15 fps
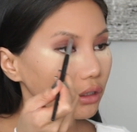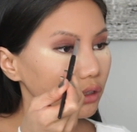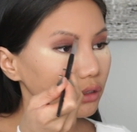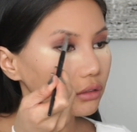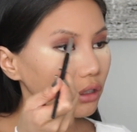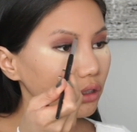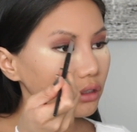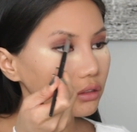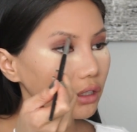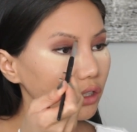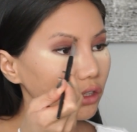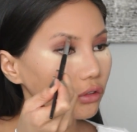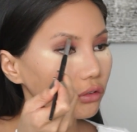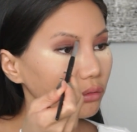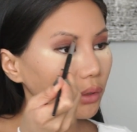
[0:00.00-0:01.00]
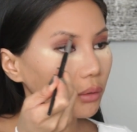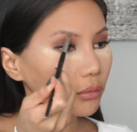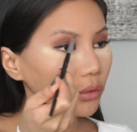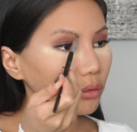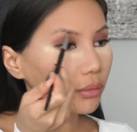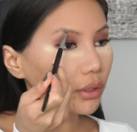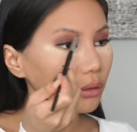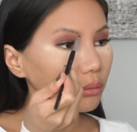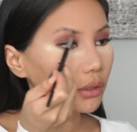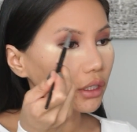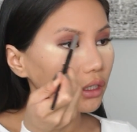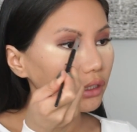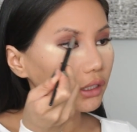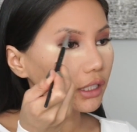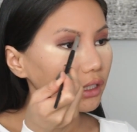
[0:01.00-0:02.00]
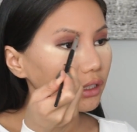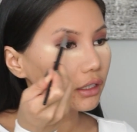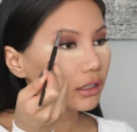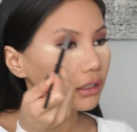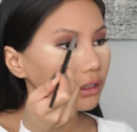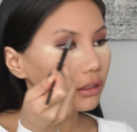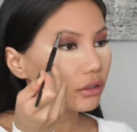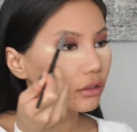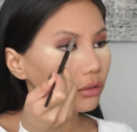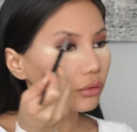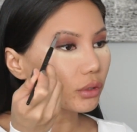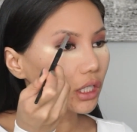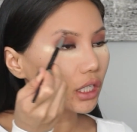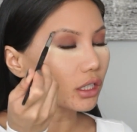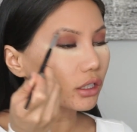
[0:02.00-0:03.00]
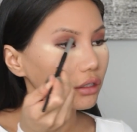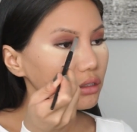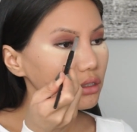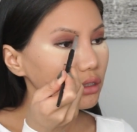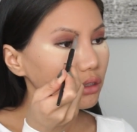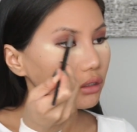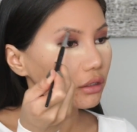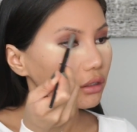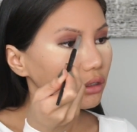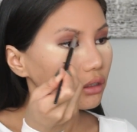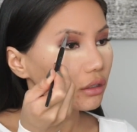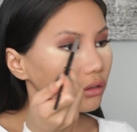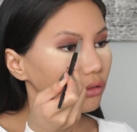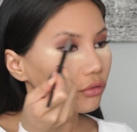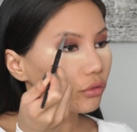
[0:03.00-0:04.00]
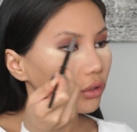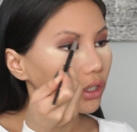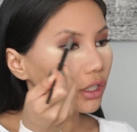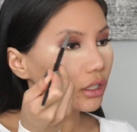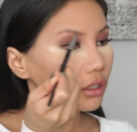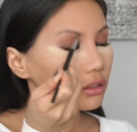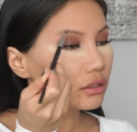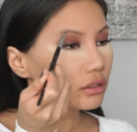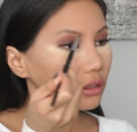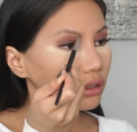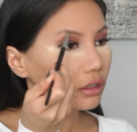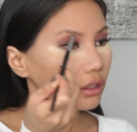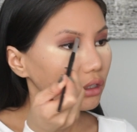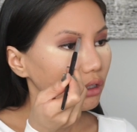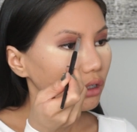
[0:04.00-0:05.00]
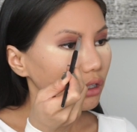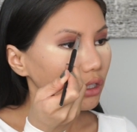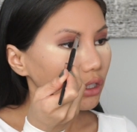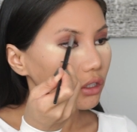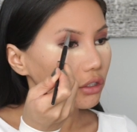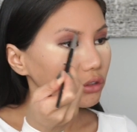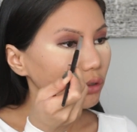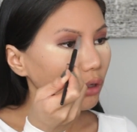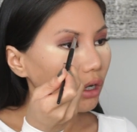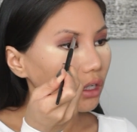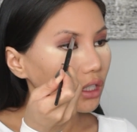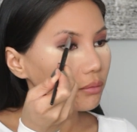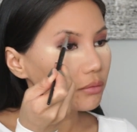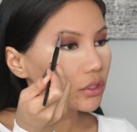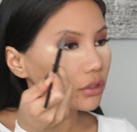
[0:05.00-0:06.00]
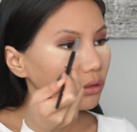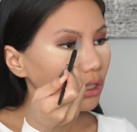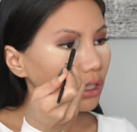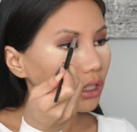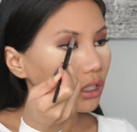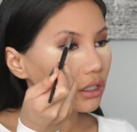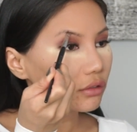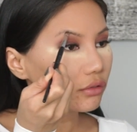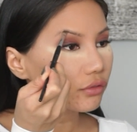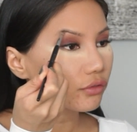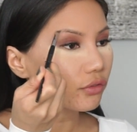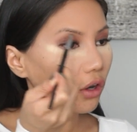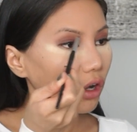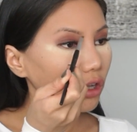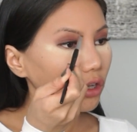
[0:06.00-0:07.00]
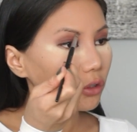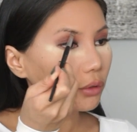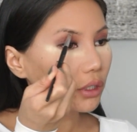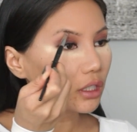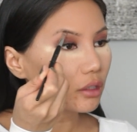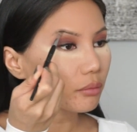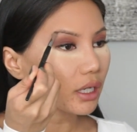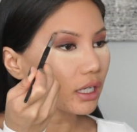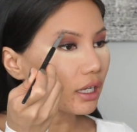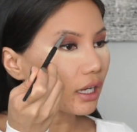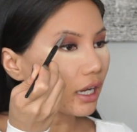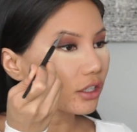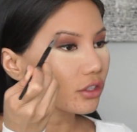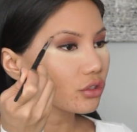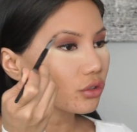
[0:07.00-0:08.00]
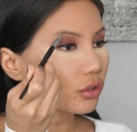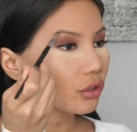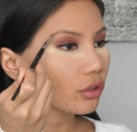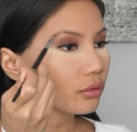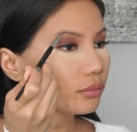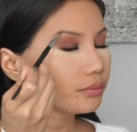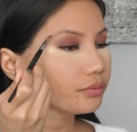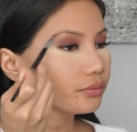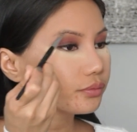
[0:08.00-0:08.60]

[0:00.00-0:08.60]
as long as I could remember, maybe like 3 years. 4 years. So all I'm doing is following my natural